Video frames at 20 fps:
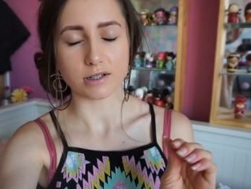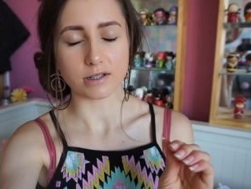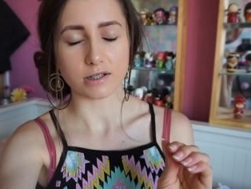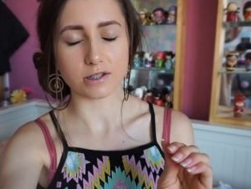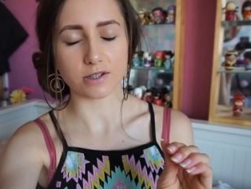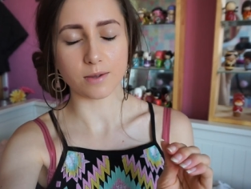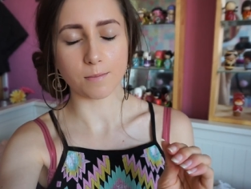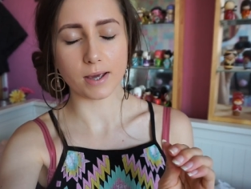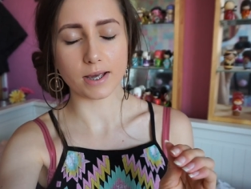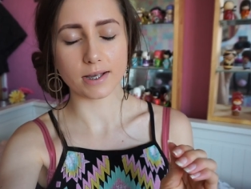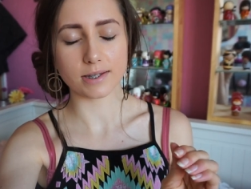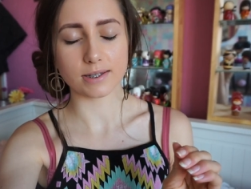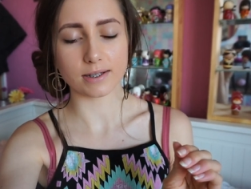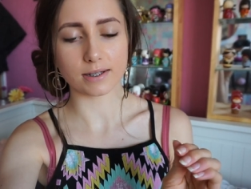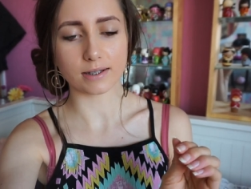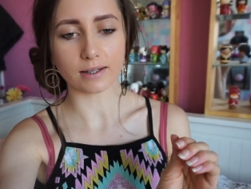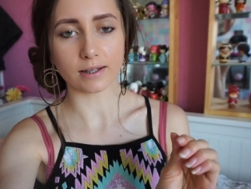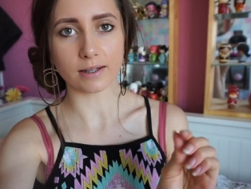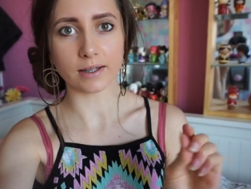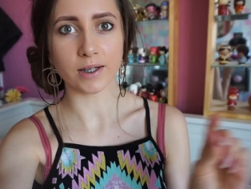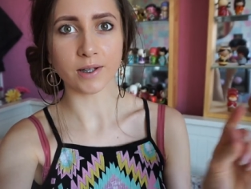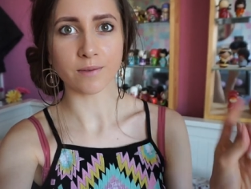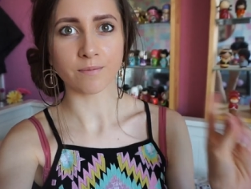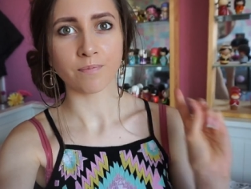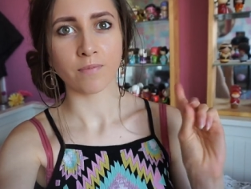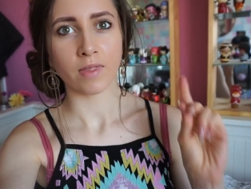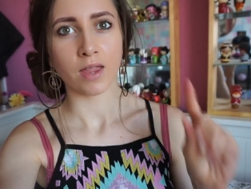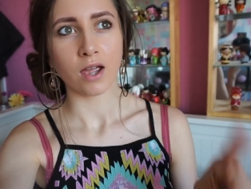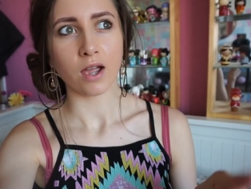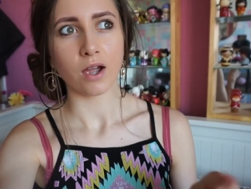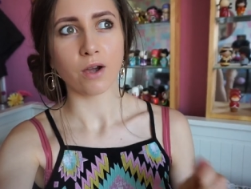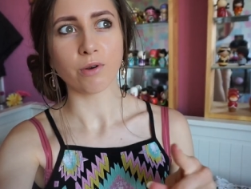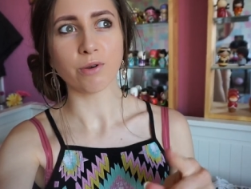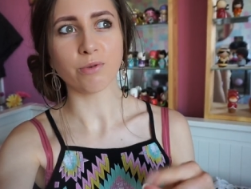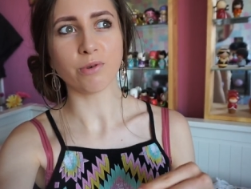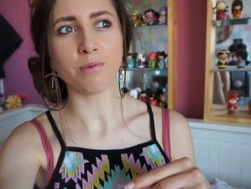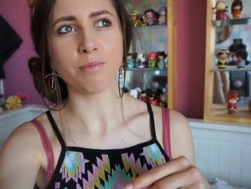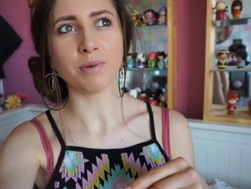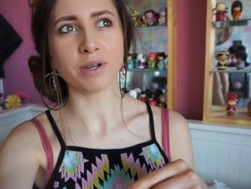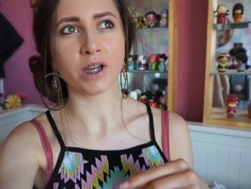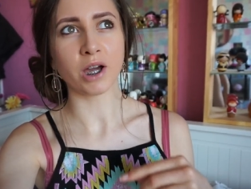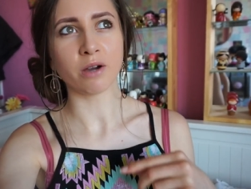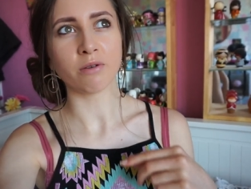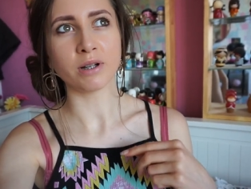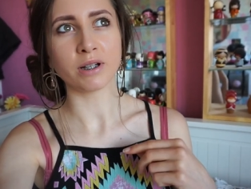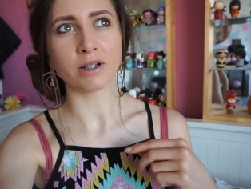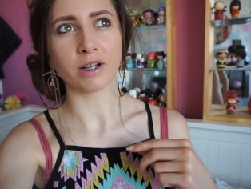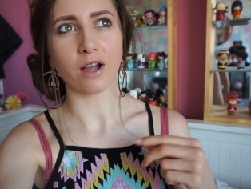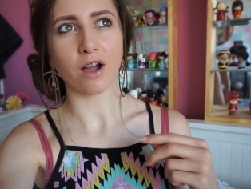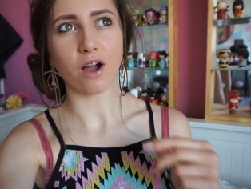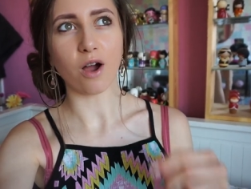So basically, we will be going